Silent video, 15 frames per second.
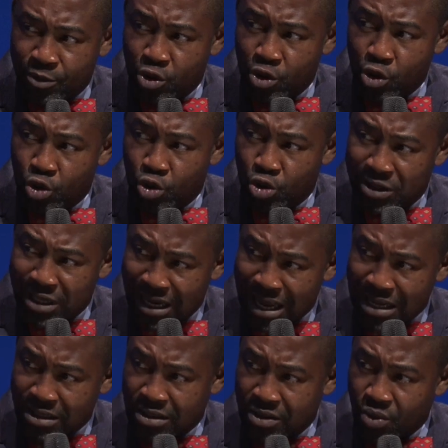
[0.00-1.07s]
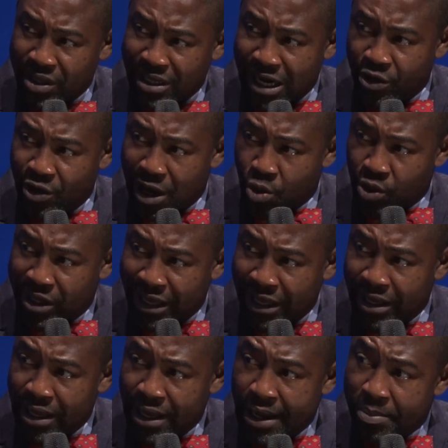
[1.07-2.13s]
you to tell us whether you are okay,
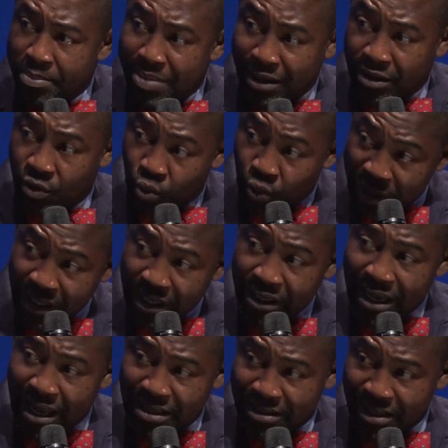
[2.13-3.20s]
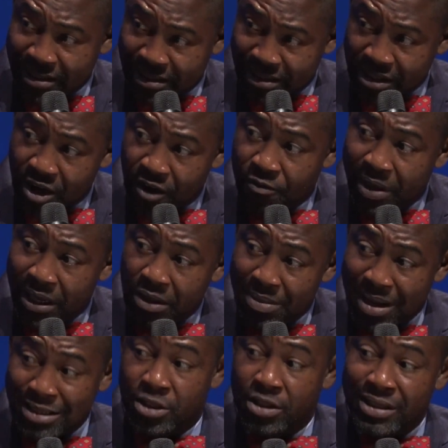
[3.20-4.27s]
but we as a government
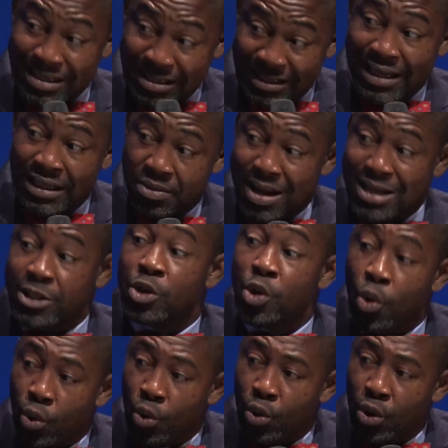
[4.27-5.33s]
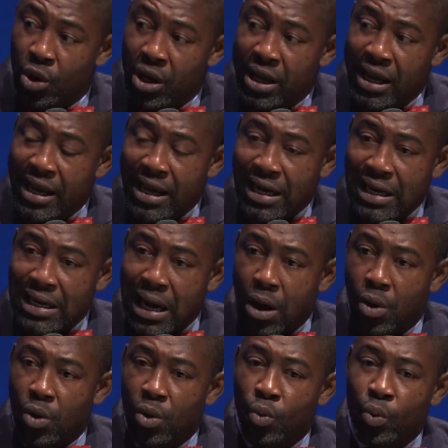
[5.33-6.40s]
the state must know. Now,
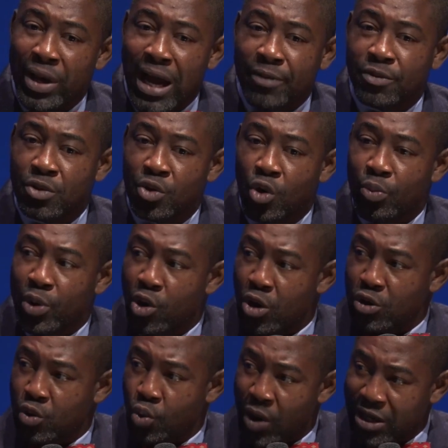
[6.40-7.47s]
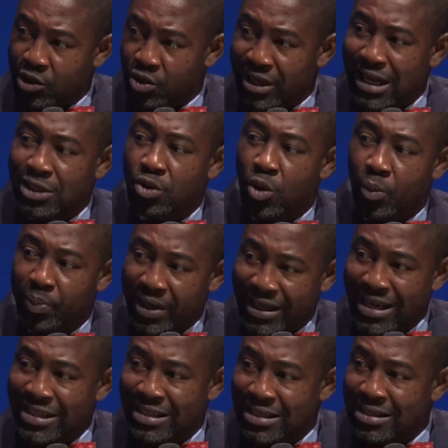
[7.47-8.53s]
we have to know because once you get
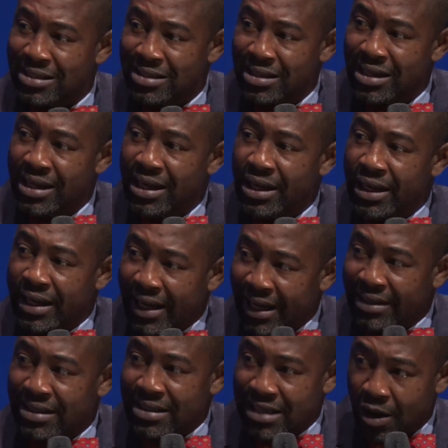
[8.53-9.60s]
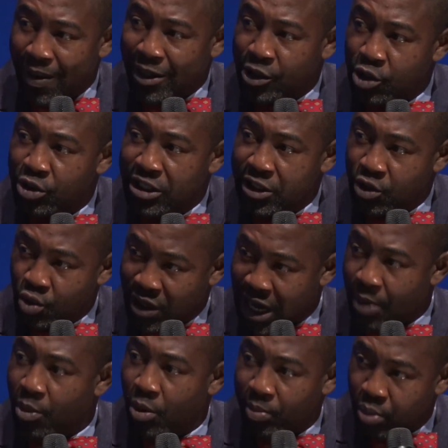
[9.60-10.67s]
complications, it is our duty to
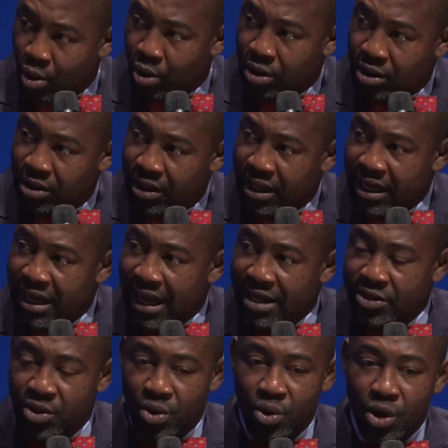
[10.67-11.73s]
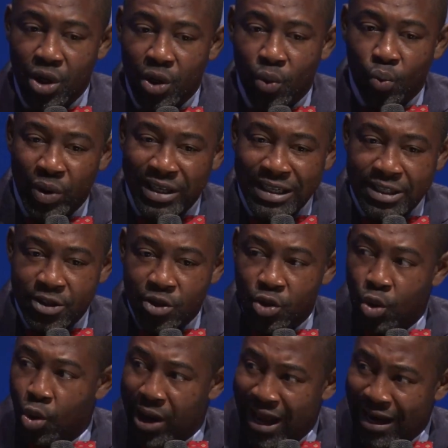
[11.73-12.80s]
come on board. And so we need to
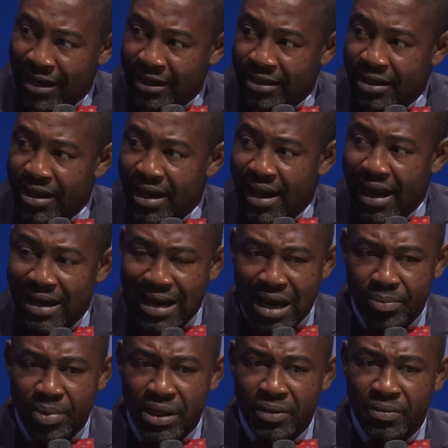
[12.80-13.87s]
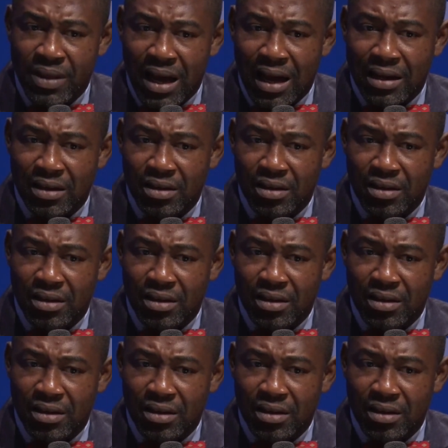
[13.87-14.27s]
know early. And I believe that